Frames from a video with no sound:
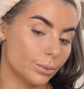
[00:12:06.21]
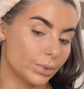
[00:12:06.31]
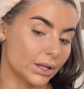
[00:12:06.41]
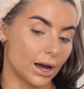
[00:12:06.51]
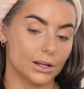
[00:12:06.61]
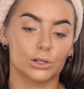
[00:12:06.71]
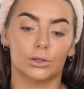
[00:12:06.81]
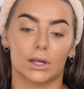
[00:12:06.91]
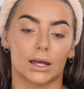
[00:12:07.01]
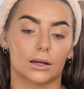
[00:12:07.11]
But yeah, I do
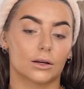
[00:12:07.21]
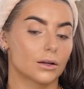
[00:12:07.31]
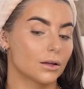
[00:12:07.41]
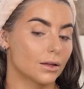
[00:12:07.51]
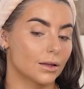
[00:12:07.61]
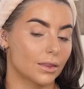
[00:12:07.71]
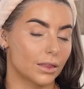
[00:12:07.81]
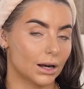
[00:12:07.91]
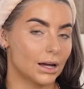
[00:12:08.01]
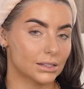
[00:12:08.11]
think
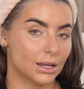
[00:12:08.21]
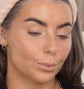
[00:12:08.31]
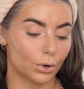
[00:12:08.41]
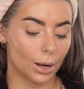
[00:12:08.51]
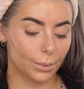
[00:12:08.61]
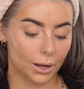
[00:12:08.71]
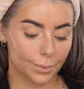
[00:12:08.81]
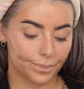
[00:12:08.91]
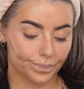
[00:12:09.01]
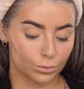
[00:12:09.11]
the glass skin
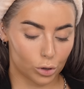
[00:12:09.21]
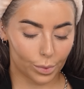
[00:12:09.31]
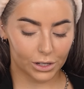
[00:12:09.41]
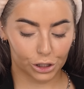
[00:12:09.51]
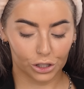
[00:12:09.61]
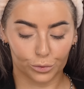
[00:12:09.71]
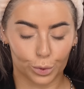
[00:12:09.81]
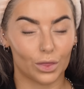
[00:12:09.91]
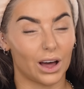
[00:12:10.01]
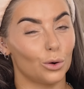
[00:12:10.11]
primer probably shouldn't have
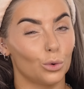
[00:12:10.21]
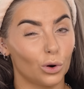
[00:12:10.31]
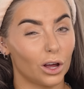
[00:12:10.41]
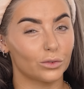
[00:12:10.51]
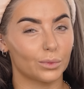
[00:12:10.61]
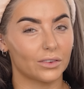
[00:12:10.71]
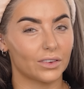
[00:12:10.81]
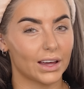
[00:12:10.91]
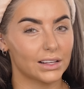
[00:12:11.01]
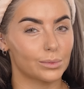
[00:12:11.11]
put that all over my
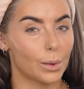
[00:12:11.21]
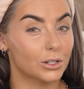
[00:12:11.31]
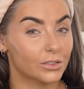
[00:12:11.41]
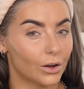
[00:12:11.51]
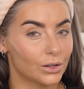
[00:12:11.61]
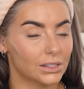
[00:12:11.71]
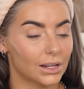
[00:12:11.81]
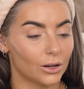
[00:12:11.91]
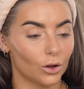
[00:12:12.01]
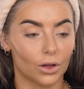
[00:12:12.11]
face, maybe just focused
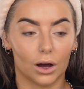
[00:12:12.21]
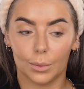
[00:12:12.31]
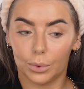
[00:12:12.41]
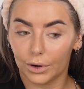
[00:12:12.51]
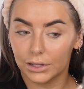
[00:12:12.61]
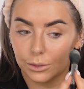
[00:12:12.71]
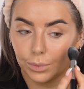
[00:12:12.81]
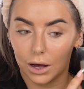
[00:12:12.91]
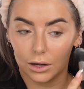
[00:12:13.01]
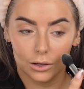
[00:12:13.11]
it on the high points,
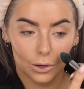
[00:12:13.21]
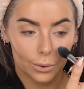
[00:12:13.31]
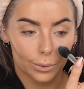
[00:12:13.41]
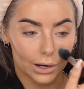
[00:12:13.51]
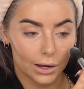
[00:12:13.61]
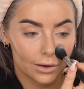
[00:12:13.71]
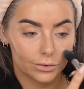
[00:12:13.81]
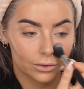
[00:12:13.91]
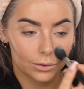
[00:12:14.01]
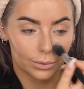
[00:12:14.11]
but we
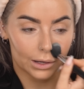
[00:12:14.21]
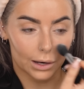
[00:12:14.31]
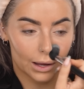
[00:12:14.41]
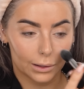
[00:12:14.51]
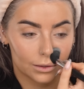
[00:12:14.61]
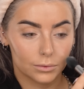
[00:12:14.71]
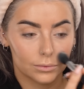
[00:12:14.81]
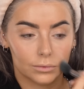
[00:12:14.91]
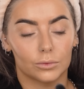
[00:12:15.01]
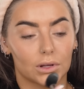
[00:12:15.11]
live, we learn,
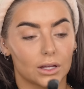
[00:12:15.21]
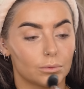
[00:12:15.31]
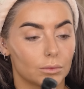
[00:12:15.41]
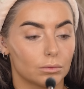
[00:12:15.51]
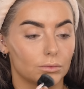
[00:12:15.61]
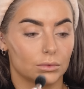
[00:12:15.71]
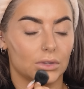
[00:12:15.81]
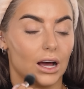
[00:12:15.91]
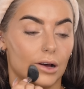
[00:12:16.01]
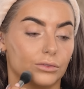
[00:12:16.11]
we
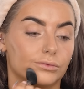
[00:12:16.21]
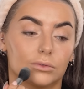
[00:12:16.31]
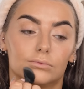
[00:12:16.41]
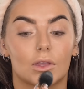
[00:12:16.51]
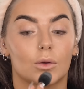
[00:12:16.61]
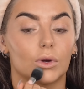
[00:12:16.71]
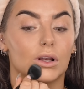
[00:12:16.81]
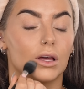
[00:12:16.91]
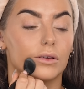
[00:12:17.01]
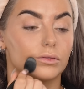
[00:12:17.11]
laugh, we
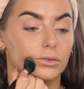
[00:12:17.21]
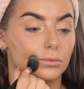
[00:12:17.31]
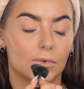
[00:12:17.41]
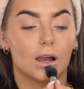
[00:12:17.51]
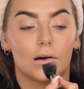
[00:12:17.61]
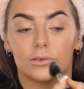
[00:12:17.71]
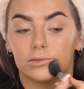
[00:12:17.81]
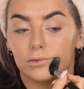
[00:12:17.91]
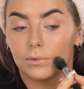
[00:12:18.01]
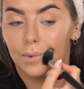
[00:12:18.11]
live, we
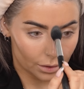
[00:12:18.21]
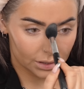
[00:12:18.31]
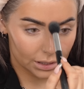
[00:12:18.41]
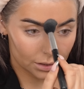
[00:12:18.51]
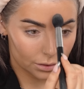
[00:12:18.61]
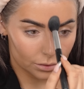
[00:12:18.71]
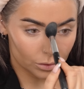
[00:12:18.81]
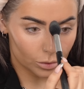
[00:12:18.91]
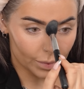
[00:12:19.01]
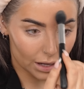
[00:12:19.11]
love. I've seen a
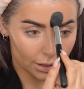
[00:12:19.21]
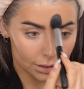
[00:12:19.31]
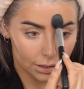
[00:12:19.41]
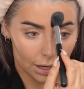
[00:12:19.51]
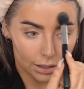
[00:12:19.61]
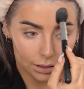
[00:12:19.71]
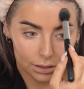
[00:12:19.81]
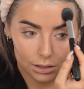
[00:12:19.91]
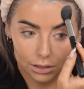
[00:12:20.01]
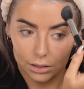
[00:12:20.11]
doormat that
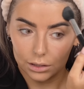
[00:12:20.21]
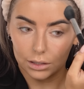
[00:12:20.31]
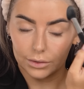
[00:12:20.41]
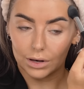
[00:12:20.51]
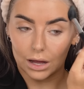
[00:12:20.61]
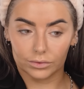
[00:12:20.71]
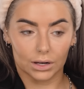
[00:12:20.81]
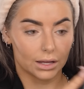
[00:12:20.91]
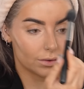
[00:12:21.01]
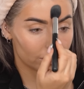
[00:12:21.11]
says live, laugh,
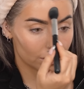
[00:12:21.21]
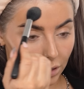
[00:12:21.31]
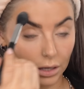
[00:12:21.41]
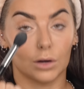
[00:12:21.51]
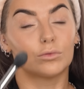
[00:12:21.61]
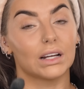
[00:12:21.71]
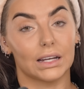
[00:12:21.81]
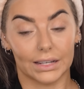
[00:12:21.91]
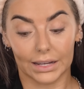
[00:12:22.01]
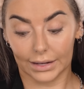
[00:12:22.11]
leave, and I
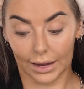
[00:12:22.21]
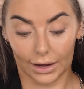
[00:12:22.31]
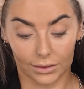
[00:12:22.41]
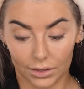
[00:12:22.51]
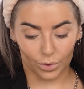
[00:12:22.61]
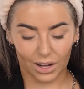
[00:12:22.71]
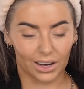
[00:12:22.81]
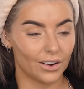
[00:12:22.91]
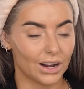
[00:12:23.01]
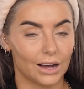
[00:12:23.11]
really need it. I, the one I
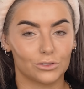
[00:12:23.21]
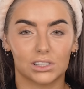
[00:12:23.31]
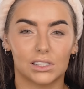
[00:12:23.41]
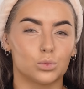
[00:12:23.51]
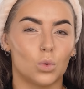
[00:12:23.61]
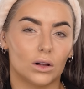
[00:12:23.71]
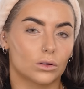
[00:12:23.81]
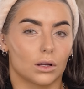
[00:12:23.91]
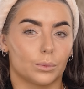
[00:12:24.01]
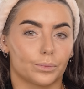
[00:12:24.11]
currently have just says
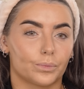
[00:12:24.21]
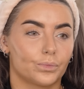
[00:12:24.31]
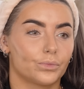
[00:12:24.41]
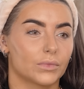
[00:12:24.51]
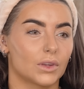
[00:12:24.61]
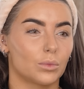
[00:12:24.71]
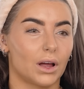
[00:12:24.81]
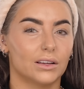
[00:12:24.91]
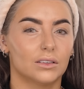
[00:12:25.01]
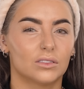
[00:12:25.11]
welcome. I'm
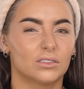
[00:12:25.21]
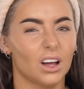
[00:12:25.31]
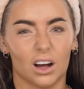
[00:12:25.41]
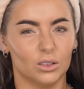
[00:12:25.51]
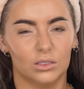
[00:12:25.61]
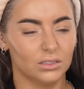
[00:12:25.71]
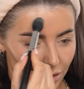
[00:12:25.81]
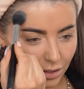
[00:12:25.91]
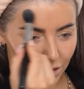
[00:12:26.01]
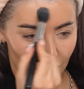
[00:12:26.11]
like, no,
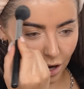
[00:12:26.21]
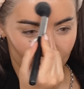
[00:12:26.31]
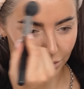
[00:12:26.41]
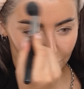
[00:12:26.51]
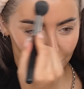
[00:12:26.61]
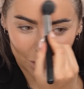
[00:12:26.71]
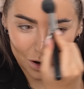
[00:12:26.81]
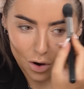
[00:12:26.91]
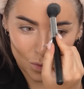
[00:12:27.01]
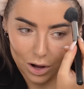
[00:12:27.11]
no, you
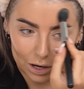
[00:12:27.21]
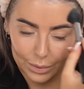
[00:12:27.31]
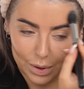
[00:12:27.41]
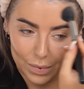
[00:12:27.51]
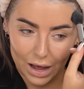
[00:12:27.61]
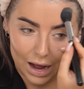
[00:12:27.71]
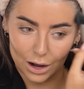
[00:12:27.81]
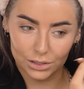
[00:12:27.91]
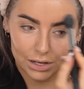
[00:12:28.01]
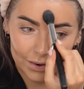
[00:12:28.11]
are not welcome in my
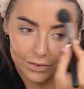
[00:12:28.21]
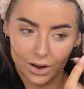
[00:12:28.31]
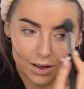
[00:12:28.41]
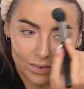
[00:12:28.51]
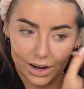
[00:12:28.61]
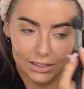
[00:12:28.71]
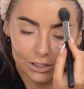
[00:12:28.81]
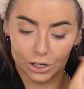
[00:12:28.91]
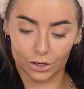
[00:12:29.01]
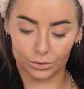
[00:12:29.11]
house, even if I
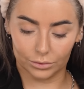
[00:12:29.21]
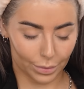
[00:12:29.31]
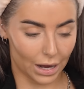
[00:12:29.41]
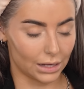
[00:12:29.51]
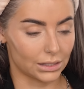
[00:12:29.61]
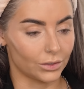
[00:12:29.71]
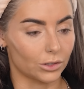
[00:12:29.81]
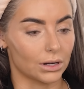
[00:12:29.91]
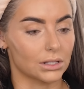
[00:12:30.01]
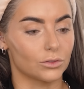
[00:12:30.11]
invited you. Passive
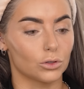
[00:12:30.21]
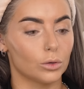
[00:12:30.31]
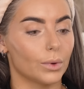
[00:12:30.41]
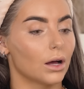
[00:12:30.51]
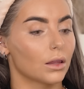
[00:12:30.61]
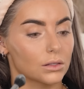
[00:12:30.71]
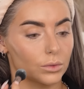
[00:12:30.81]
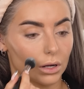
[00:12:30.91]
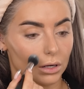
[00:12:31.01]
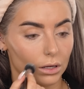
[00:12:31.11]
aggressive doormat, that's
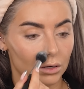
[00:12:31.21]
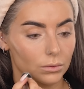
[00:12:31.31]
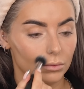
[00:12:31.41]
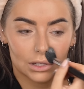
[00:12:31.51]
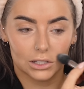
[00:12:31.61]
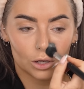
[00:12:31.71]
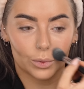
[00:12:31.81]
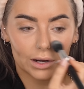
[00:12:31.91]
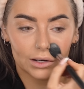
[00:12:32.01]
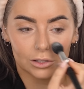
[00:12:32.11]
what I need. That's a good
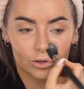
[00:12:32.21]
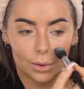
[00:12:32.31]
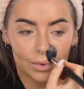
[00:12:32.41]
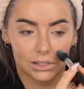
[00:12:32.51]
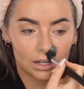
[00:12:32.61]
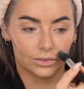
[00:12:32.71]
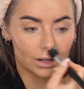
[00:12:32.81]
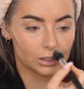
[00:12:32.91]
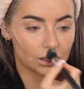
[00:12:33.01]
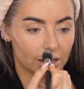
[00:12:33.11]
way to describe myself,
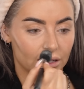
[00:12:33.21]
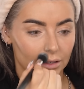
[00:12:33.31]
actually.